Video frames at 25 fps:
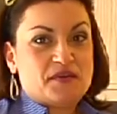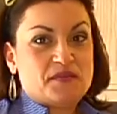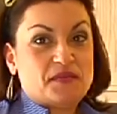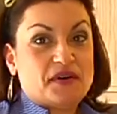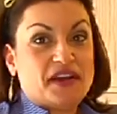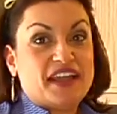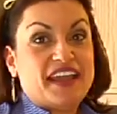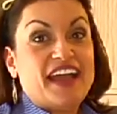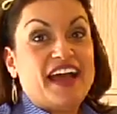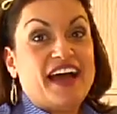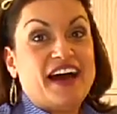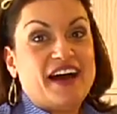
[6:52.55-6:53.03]

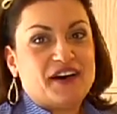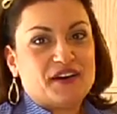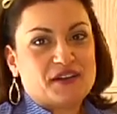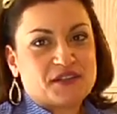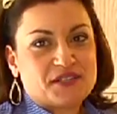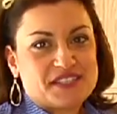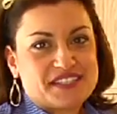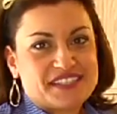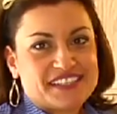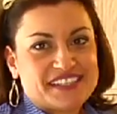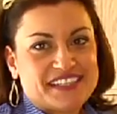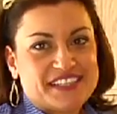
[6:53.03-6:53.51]
my
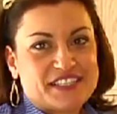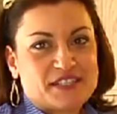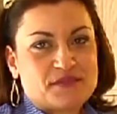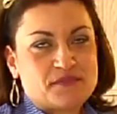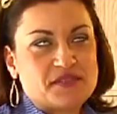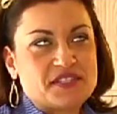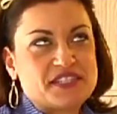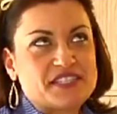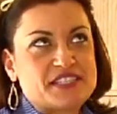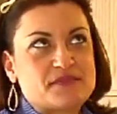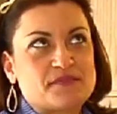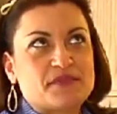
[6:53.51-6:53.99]
house has
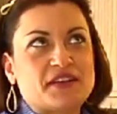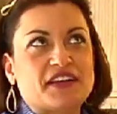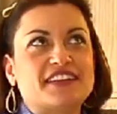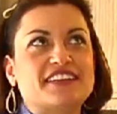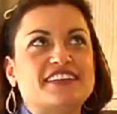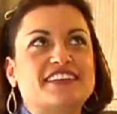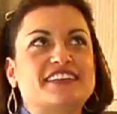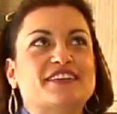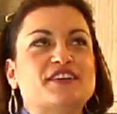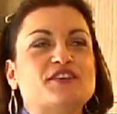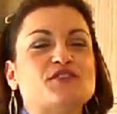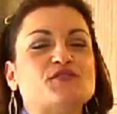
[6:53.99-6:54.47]
been
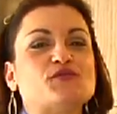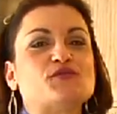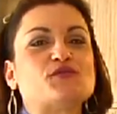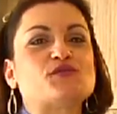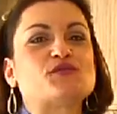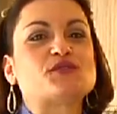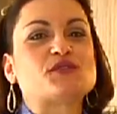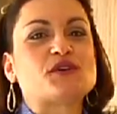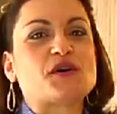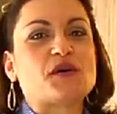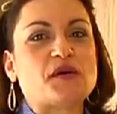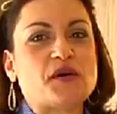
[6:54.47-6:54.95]
smelling
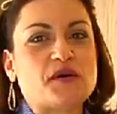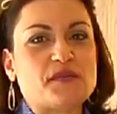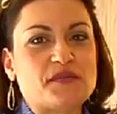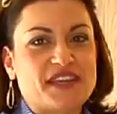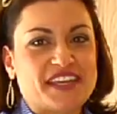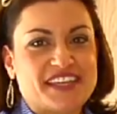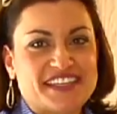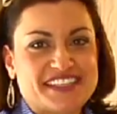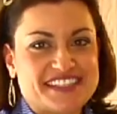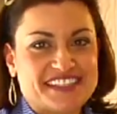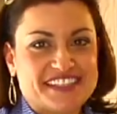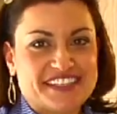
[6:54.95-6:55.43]
so
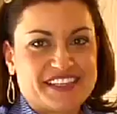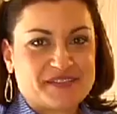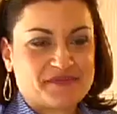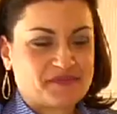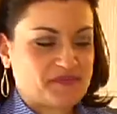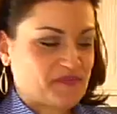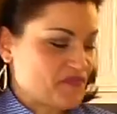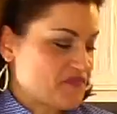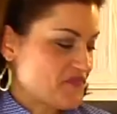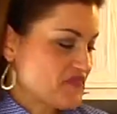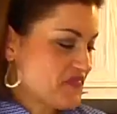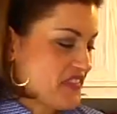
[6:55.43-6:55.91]
amazing.